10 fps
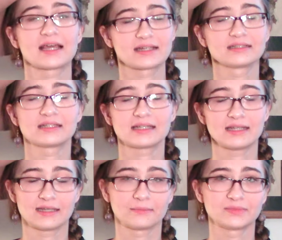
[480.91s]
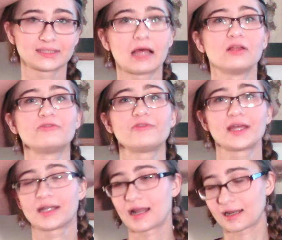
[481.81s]
and he himself,
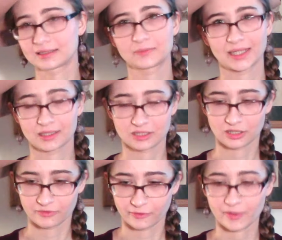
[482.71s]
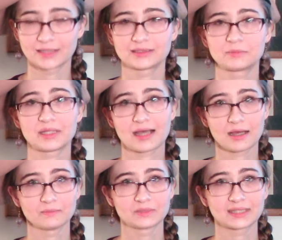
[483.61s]
in an unexpected turn of events,
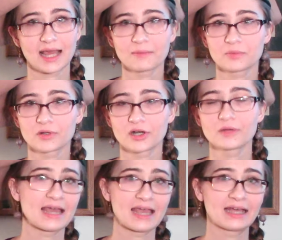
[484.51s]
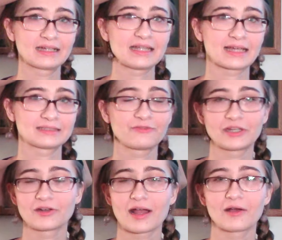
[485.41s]
becomes Emperor, and he has to
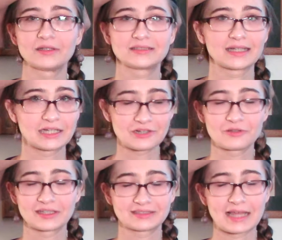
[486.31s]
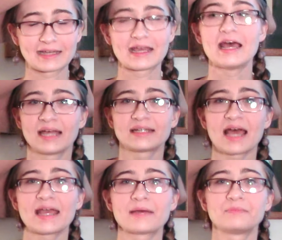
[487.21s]
figure out how he's gonna do this thing. And
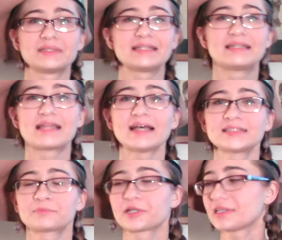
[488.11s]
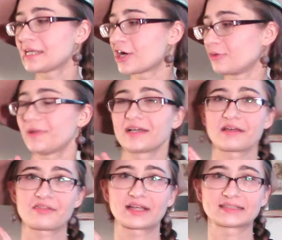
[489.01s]
I am desperately
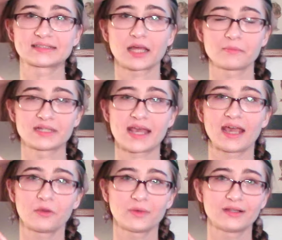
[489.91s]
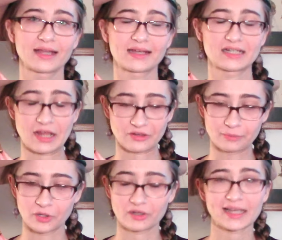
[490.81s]
hoping that someday we'll get another book